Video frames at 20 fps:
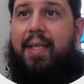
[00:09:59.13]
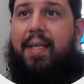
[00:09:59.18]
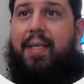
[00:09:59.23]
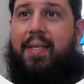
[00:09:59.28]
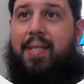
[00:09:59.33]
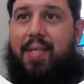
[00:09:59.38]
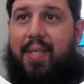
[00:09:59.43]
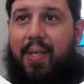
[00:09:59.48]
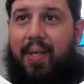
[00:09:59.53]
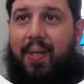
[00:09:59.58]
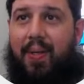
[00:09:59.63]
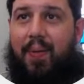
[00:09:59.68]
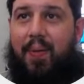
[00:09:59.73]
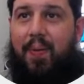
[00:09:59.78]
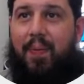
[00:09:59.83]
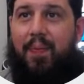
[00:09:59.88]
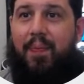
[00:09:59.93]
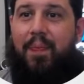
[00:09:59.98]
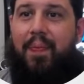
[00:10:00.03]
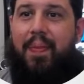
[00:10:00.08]
So
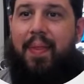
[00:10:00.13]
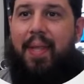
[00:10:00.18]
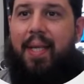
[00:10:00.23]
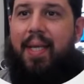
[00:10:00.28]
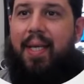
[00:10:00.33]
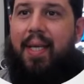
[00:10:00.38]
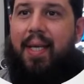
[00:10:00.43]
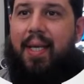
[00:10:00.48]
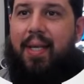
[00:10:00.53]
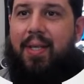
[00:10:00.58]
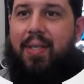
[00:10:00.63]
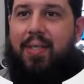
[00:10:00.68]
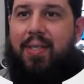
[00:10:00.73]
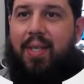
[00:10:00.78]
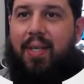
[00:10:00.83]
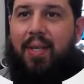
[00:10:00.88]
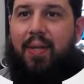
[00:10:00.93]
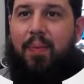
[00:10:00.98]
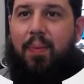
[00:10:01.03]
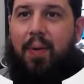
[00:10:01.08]
here's a
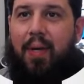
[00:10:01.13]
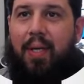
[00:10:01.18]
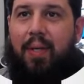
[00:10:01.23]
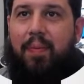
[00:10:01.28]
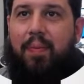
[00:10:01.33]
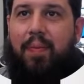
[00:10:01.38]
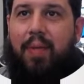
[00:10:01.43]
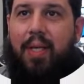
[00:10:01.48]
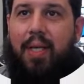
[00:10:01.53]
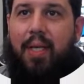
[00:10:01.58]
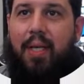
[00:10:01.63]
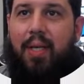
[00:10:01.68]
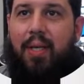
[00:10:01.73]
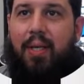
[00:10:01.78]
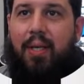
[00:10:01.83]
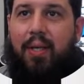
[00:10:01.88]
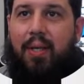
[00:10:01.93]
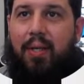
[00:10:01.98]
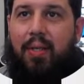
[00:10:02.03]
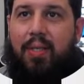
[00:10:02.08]
good one.
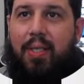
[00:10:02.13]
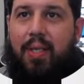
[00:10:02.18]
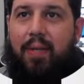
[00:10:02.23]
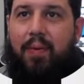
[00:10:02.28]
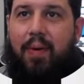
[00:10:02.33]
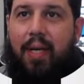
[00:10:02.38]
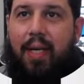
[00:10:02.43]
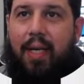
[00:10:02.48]
You see right